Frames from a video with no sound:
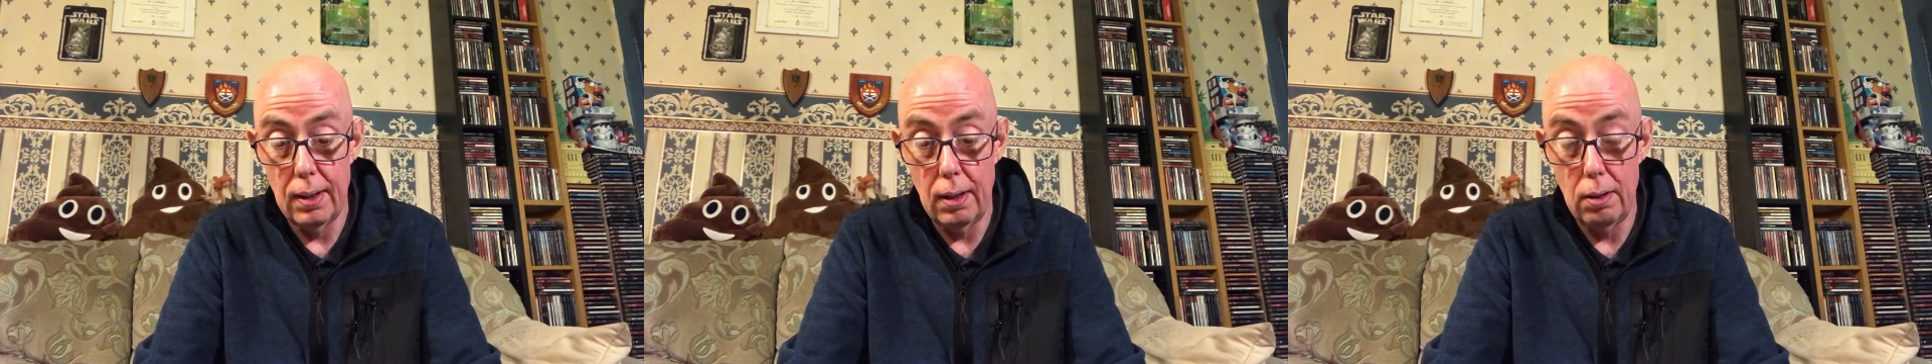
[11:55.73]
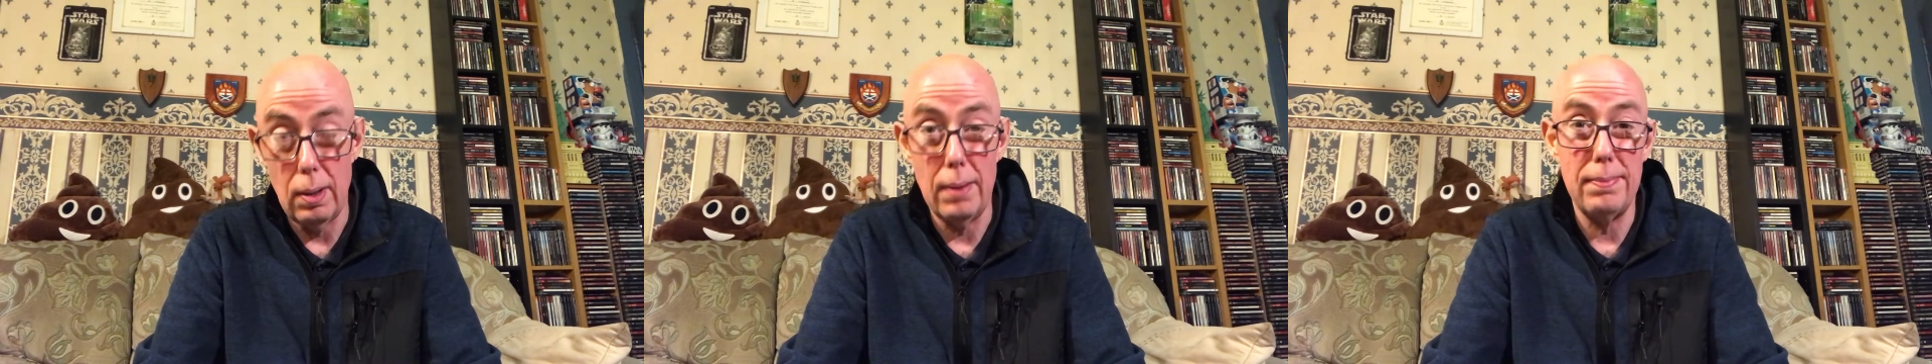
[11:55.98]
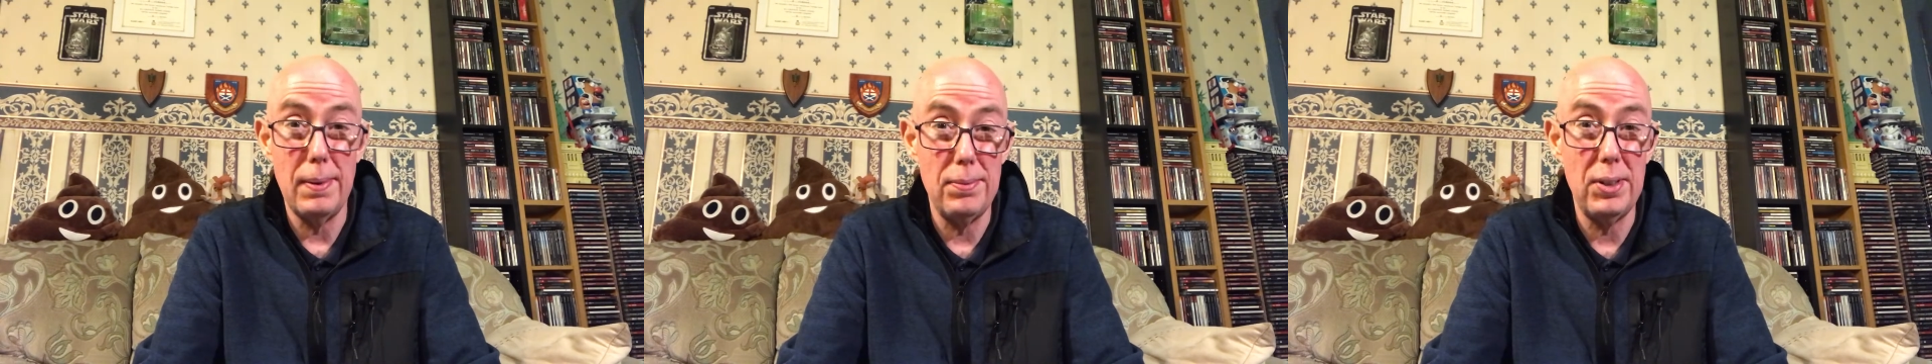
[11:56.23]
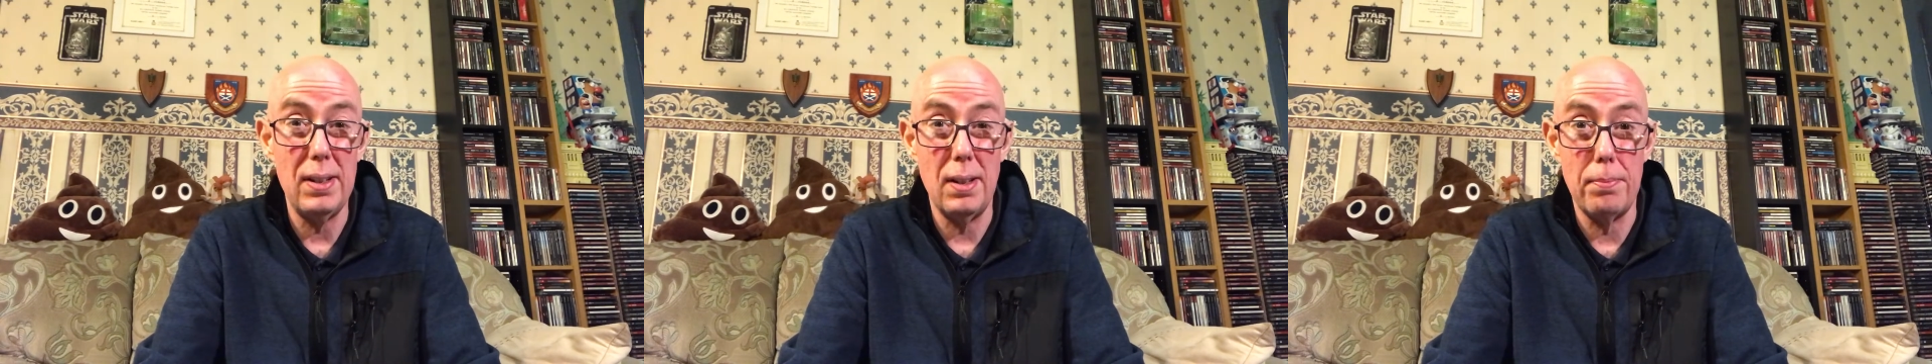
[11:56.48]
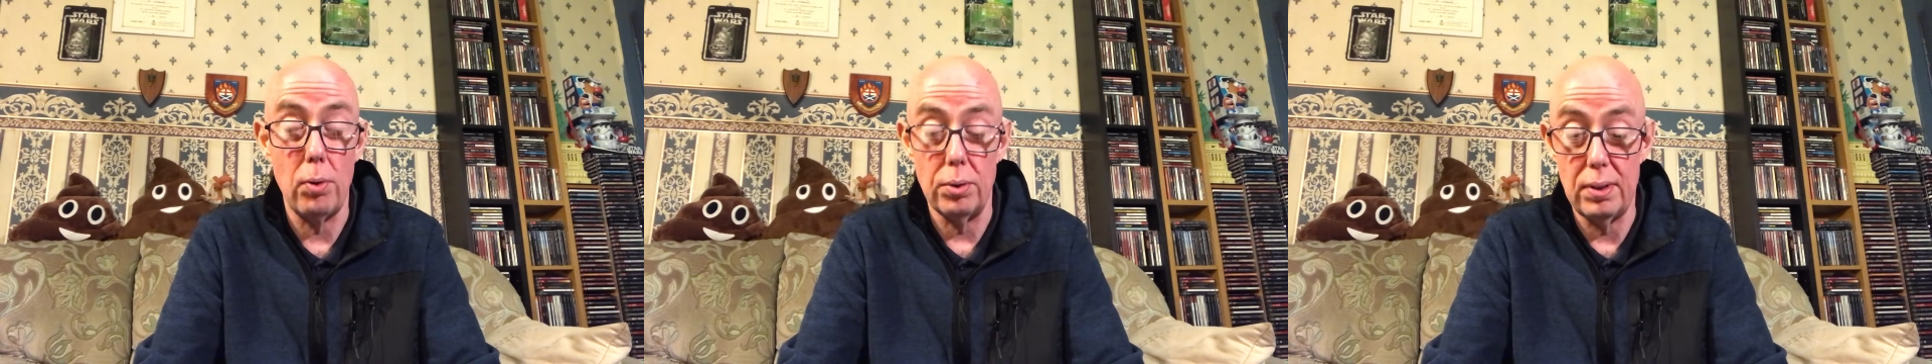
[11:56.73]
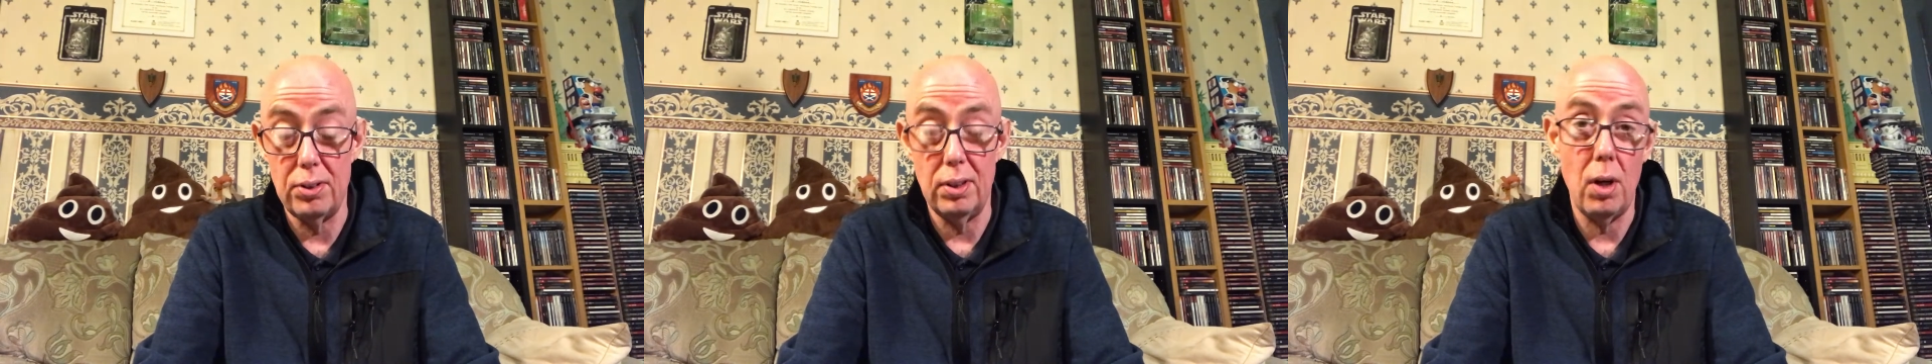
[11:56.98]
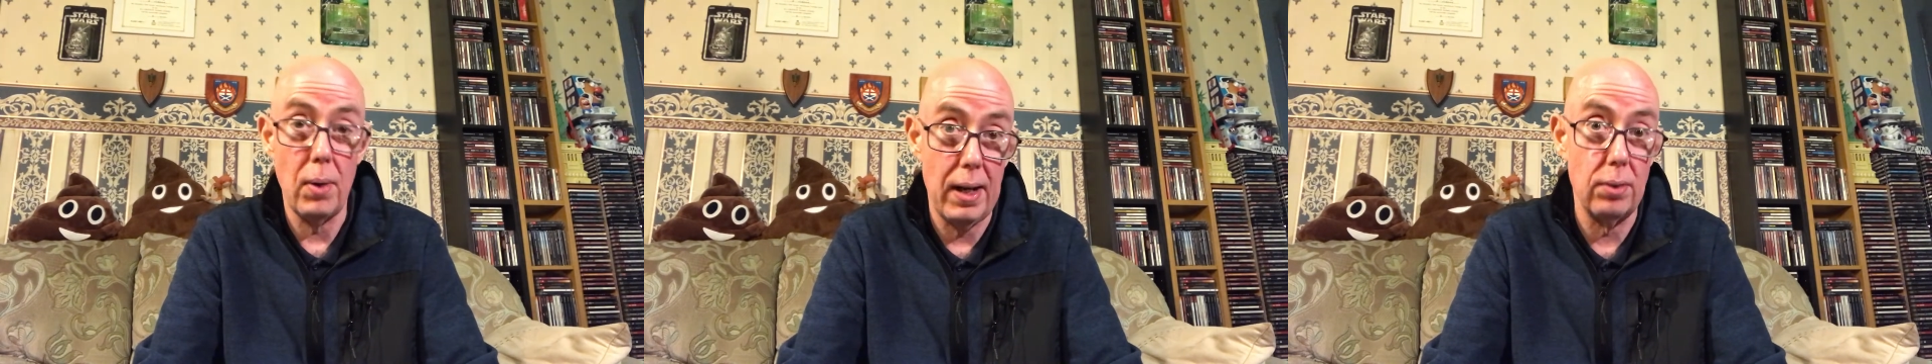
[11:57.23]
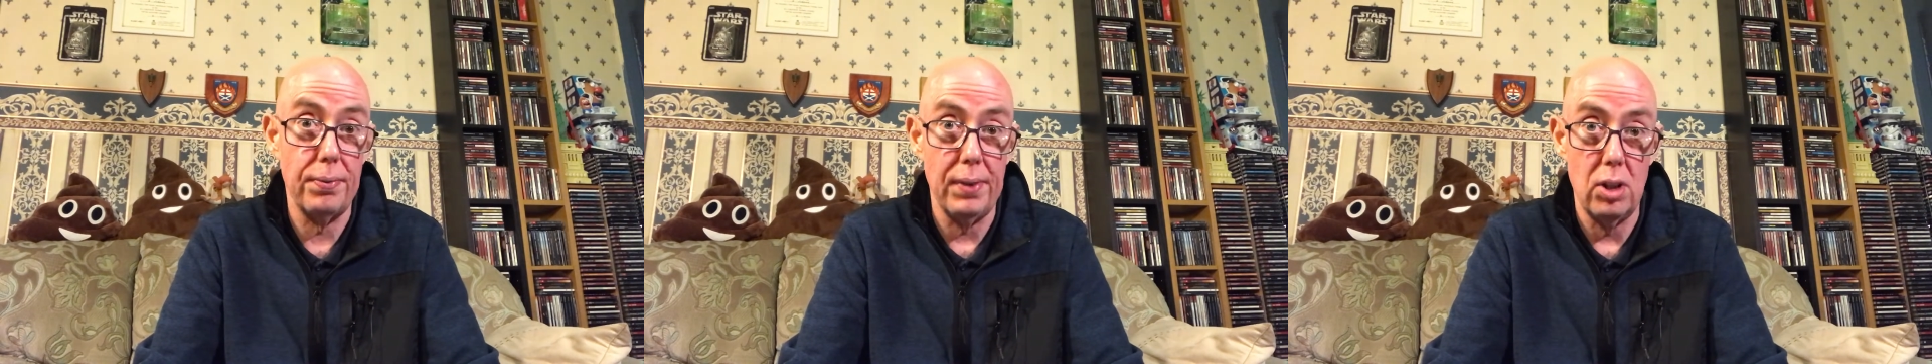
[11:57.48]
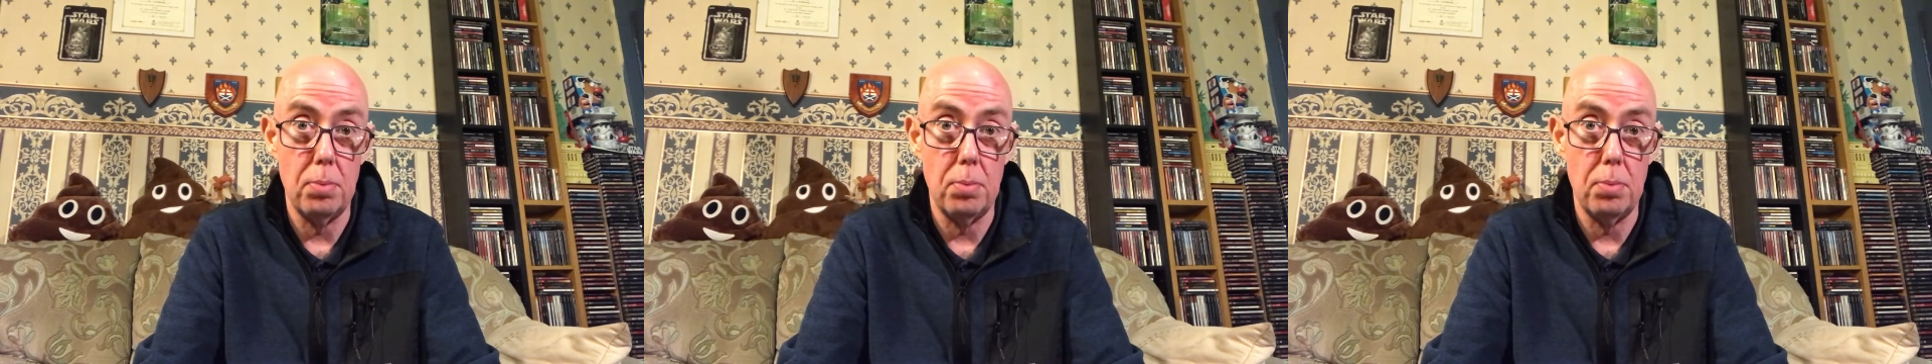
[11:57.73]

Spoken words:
who I've said it before, doesn't know how to finish